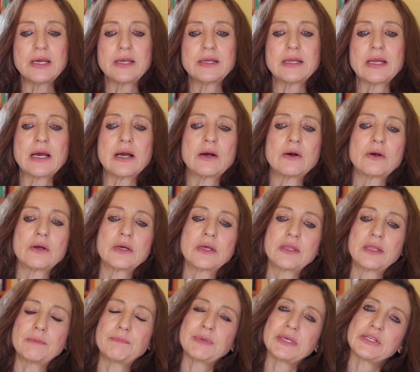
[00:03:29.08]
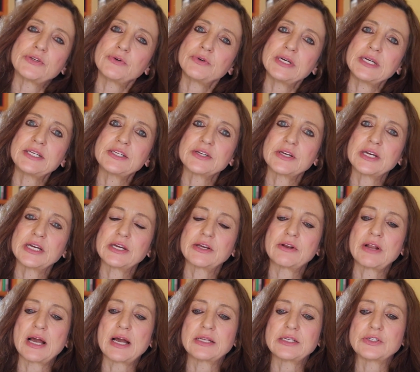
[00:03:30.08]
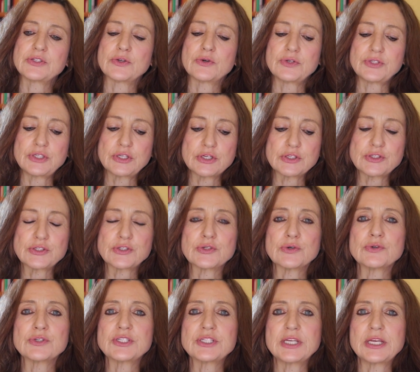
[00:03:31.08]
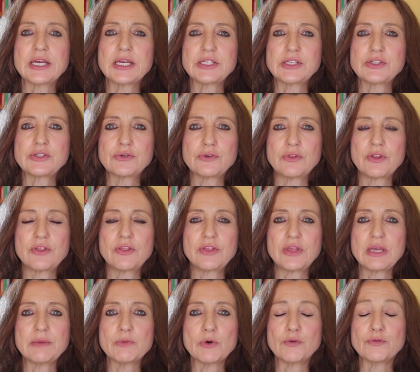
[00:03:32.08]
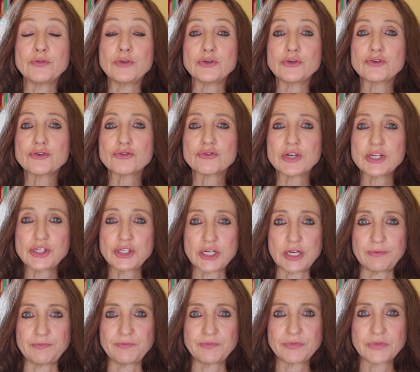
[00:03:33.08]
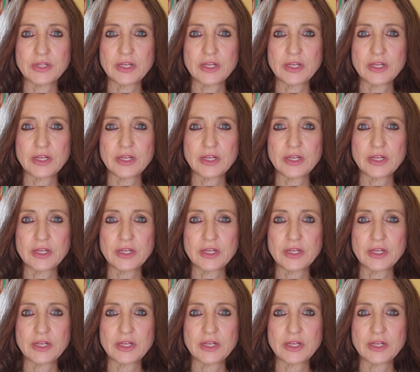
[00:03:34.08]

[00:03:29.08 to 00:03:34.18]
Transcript: Now, the pituitary gland is also associated to the theme of nutrition.